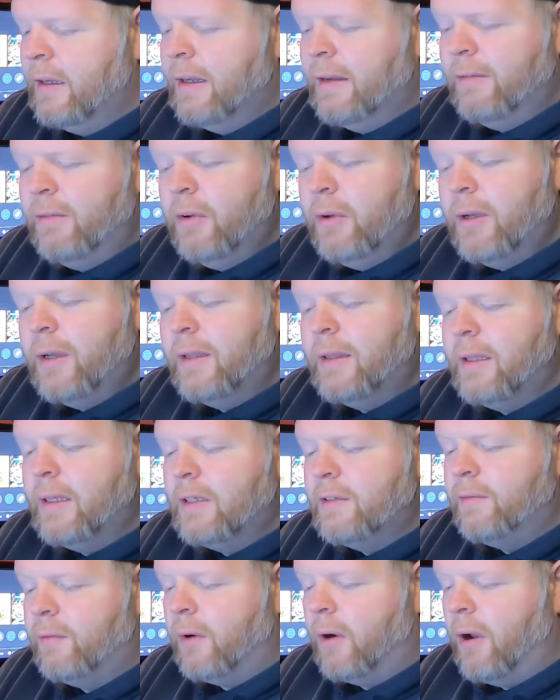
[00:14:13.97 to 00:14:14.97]
if you can get
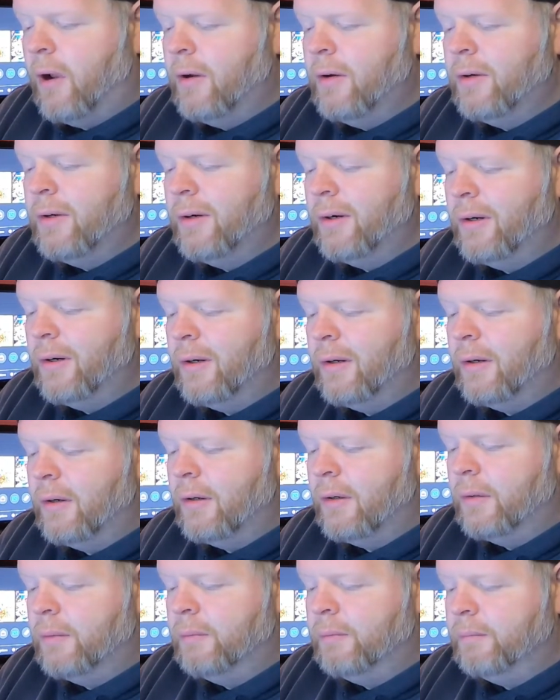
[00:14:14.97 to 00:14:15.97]
this for
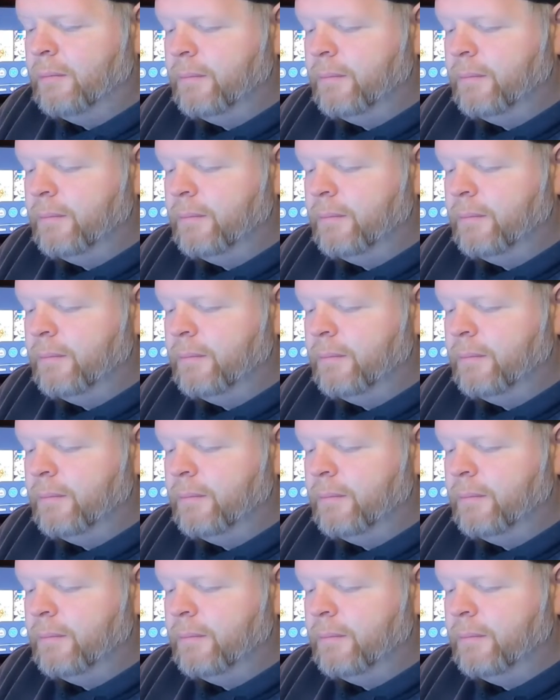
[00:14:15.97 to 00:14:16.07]
under